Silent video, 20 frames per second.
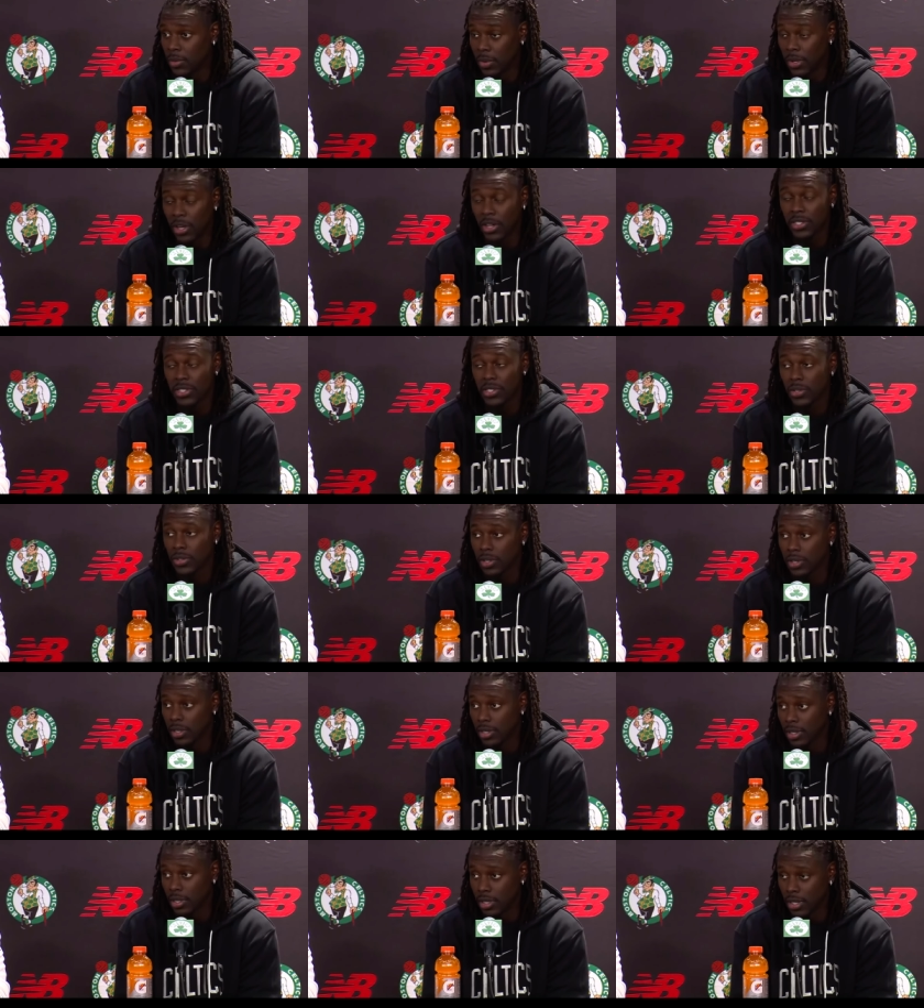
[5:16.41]
We also
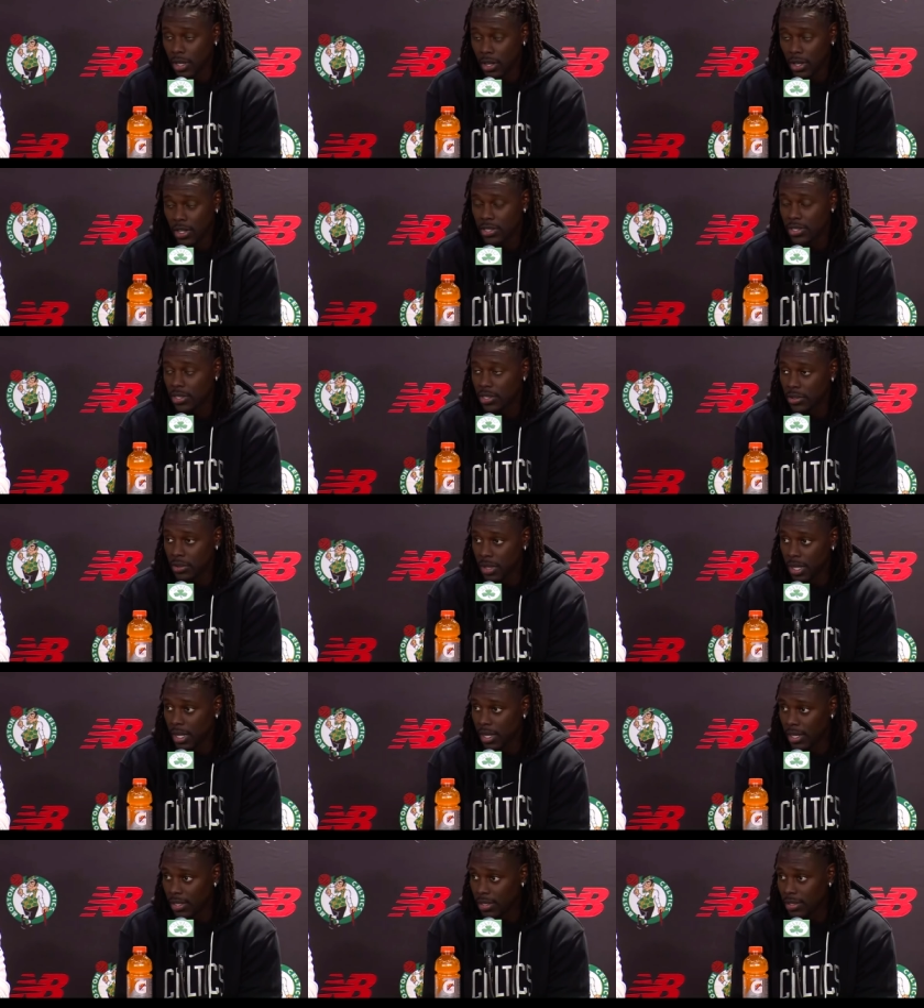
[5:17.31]
lost to you
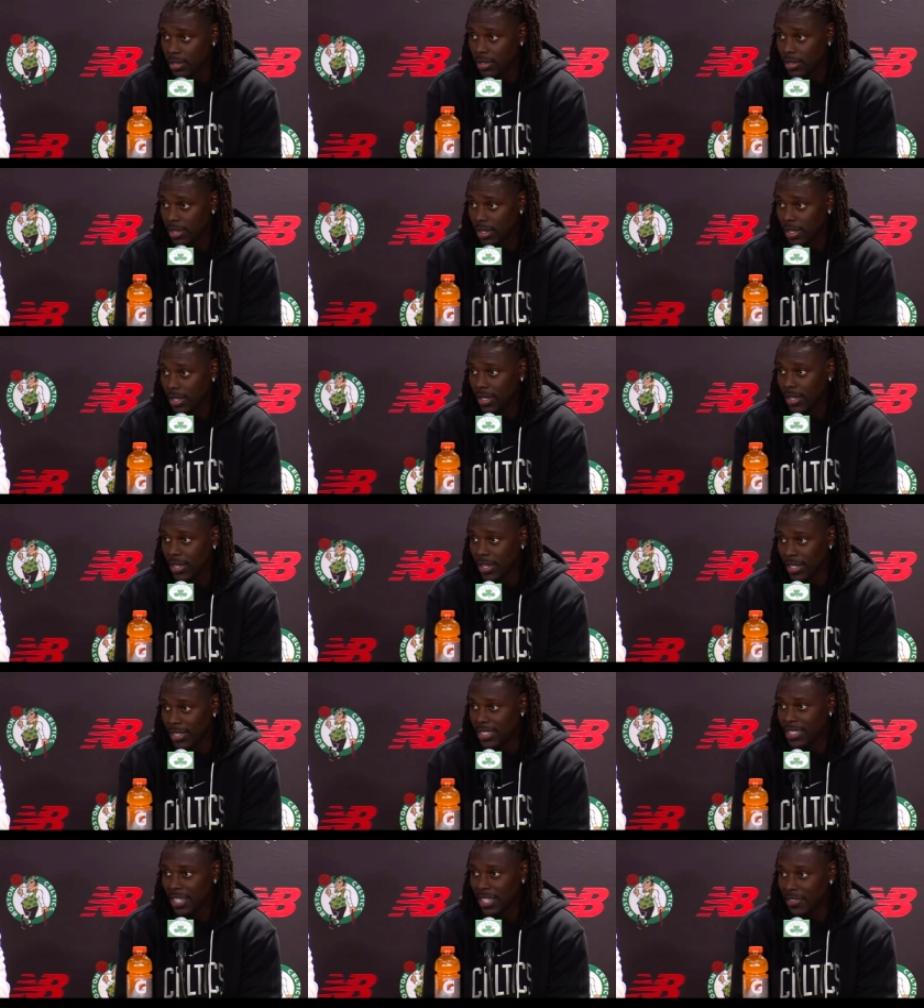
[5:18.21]
guys
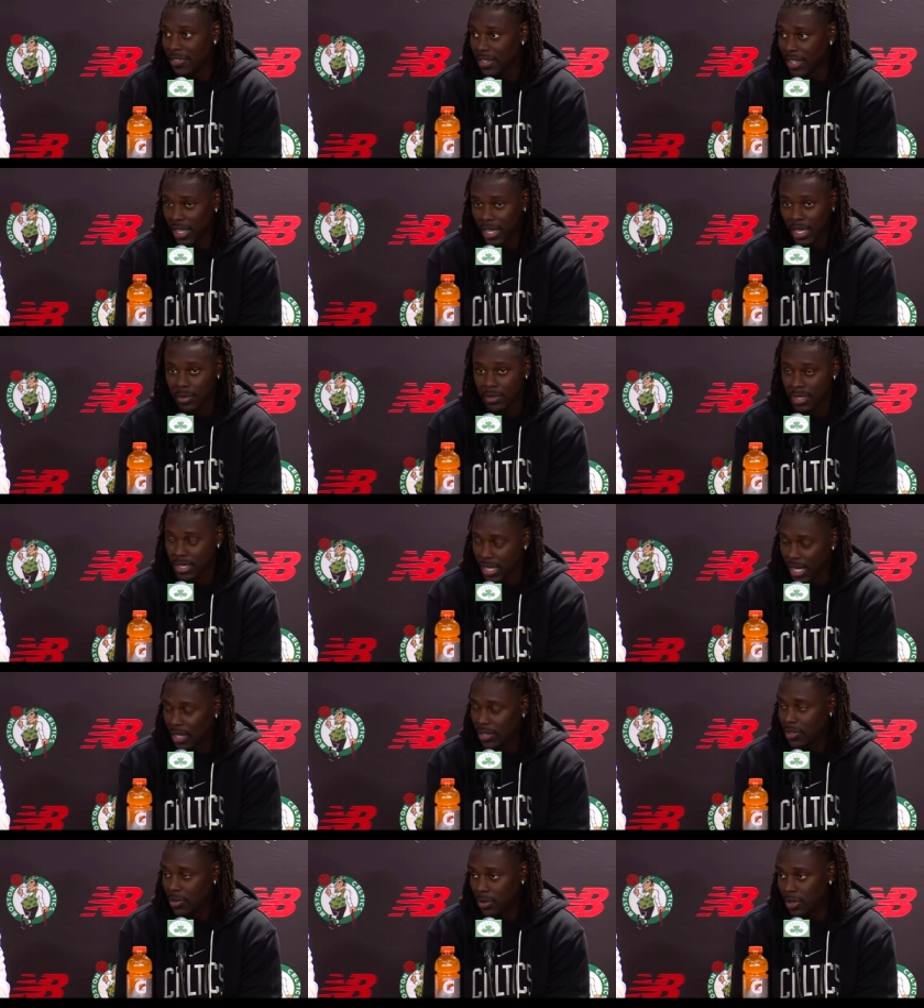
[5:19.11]
in seven games
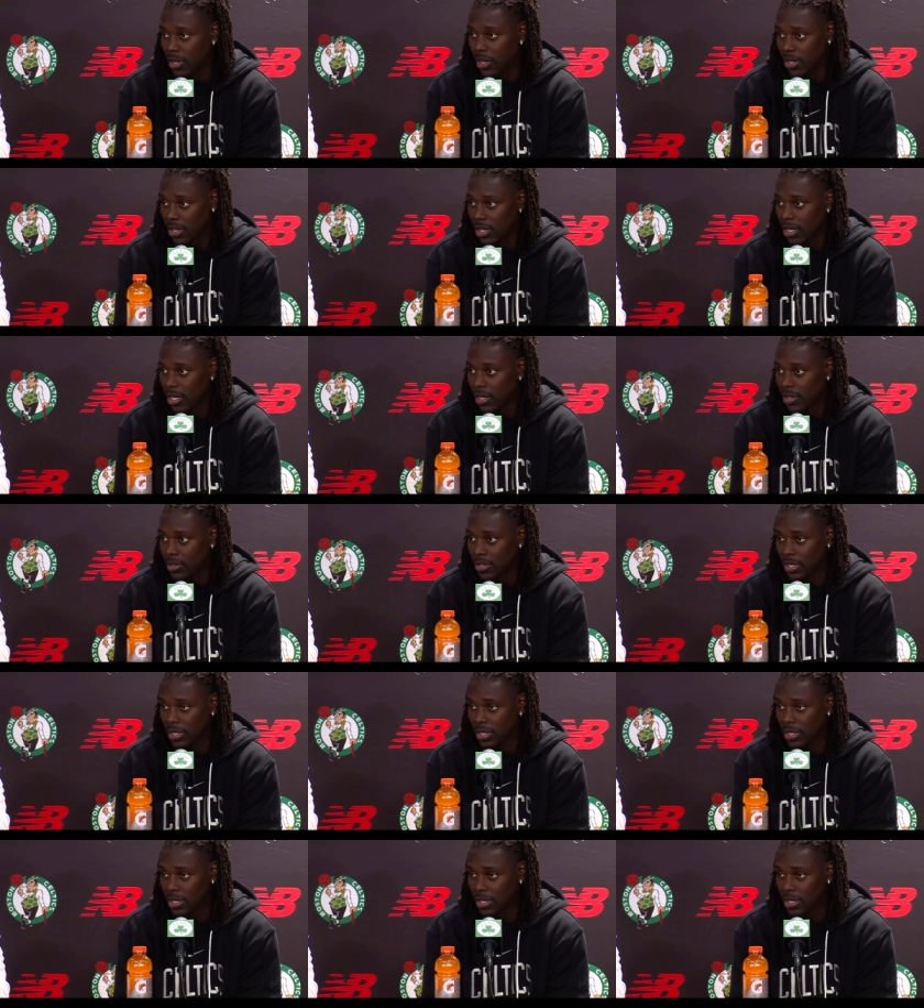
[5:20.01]
not too long ago.